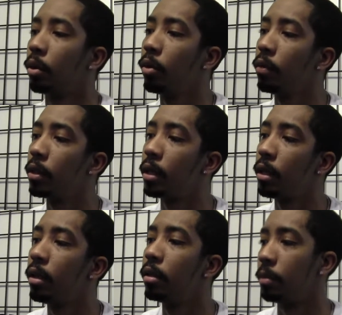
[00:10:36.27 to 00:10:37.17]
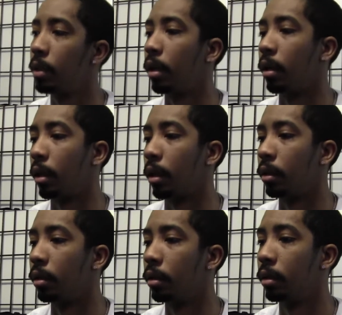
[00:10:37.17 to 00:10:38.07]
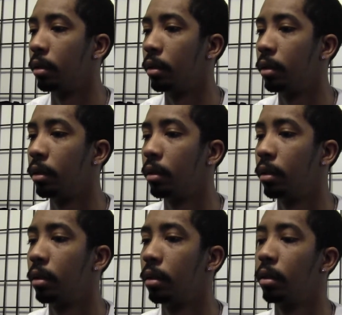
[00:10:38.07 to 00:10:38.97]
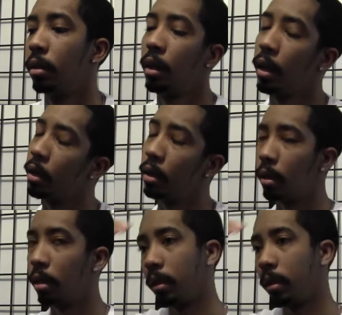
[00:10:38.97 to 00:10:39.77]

Don't even tease me like that. Like...